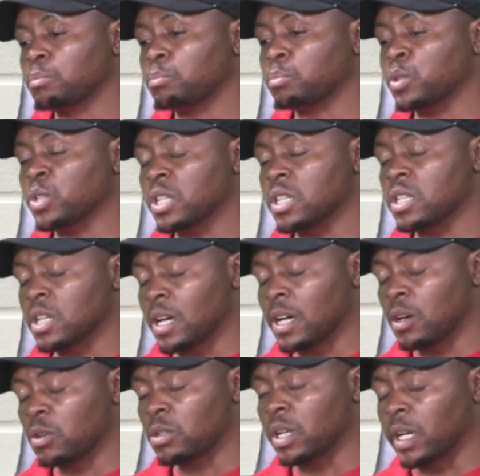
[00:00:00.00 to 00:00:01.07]
put it
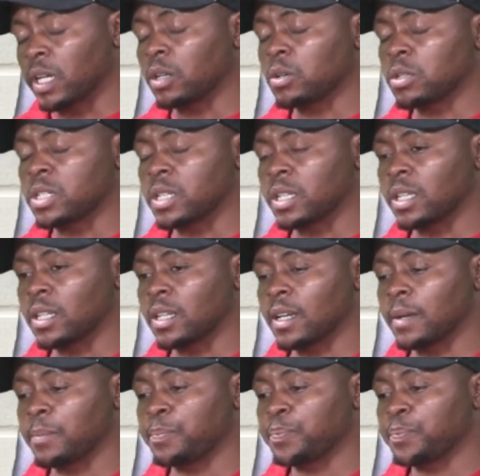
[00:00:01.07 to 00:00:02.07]
on a record that